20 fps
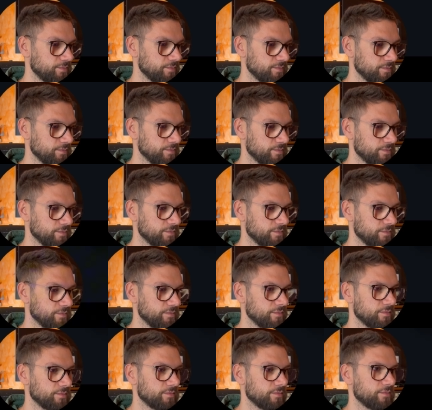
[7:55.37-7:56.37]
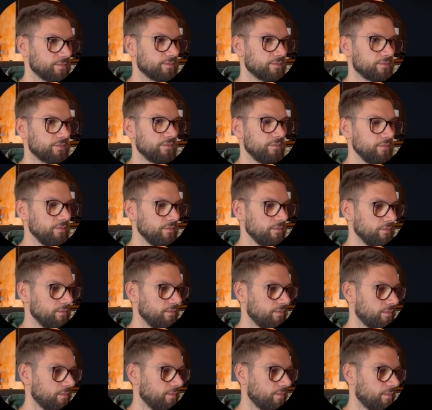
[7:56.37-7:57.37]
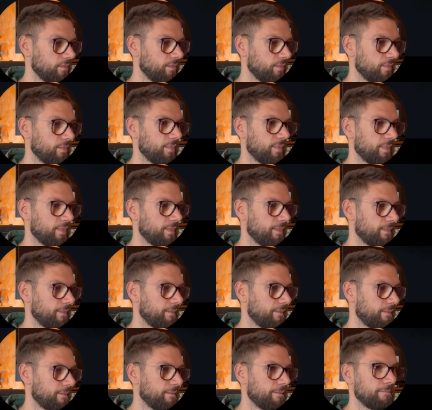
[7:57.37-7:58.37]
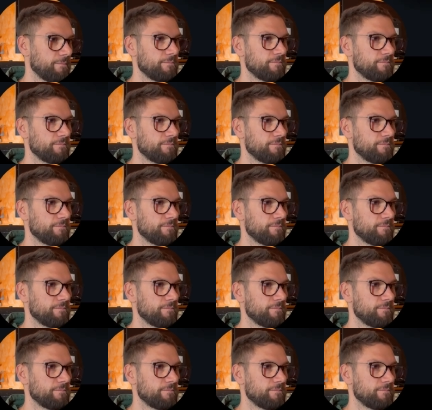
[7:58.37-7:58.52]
[no speech]